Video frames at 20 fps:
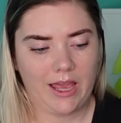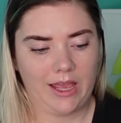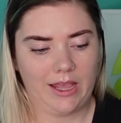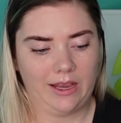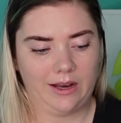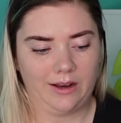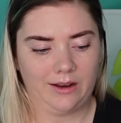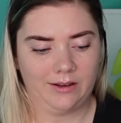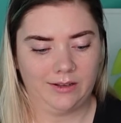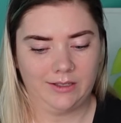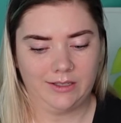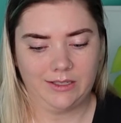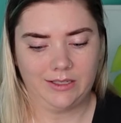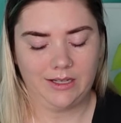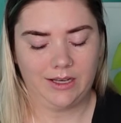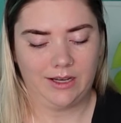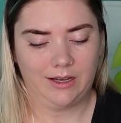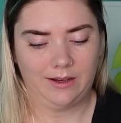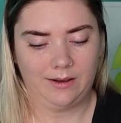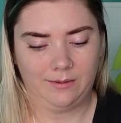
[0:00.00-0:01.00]
and
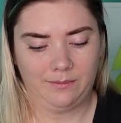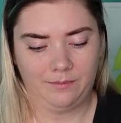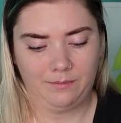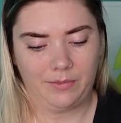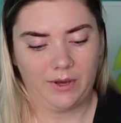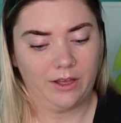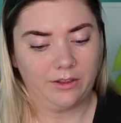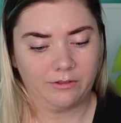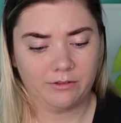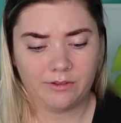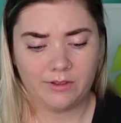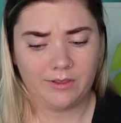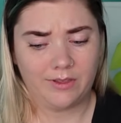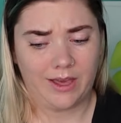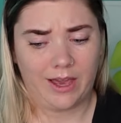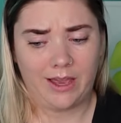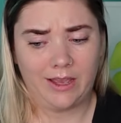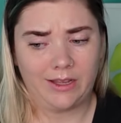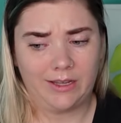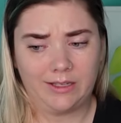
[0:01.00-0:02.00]
um, other than
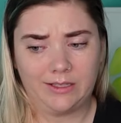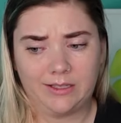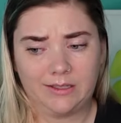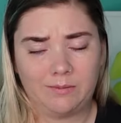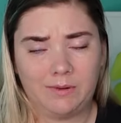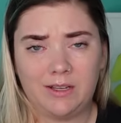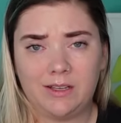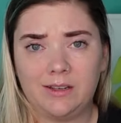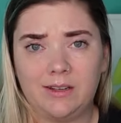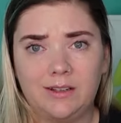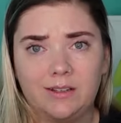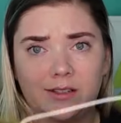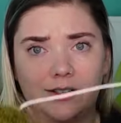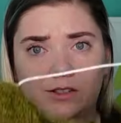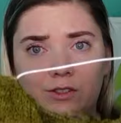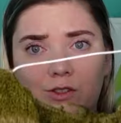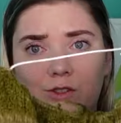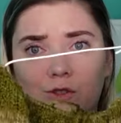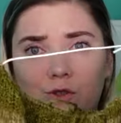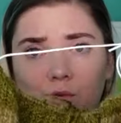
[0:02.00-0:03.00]
that it's been
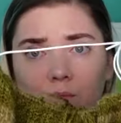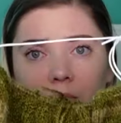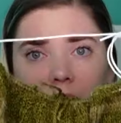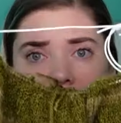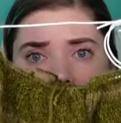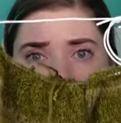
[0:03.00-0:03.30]
super